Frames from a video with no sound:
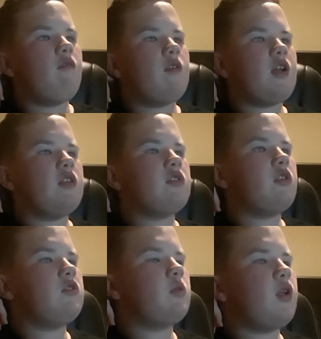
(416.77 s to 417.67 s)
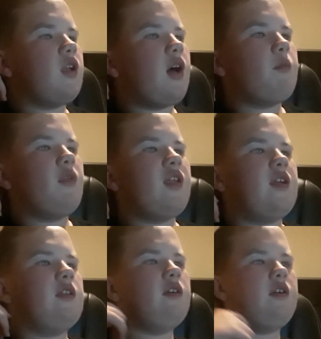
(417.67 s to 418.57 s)
$129
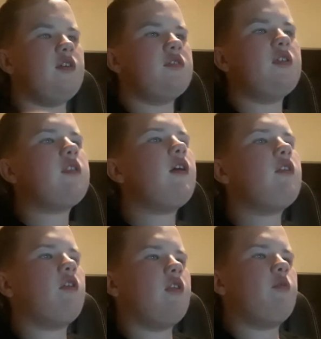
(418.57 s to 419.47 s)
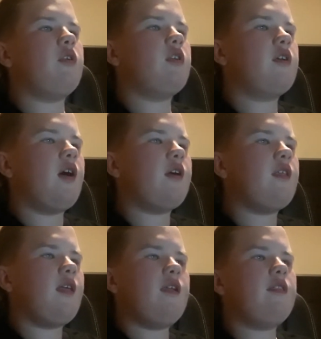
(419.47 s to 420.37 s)
million. Deadline Hollywood
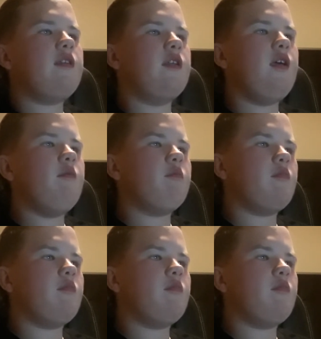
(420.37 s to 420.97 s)
calculated the net